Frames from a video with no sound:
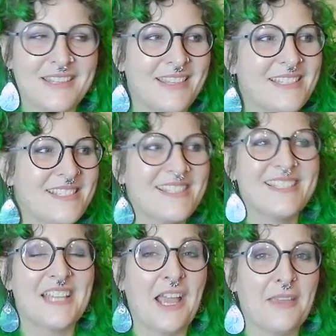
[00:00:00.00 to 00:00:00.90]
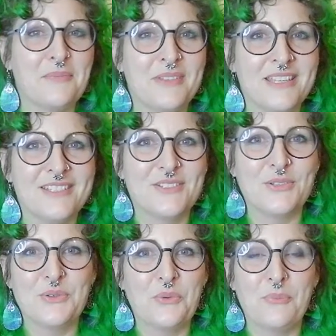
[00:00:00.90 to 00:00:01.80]
This is the time
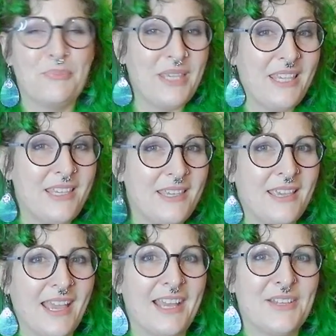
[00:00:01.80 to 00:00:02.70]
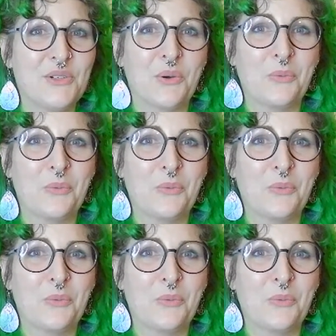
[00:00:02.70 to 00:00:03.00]
to be at your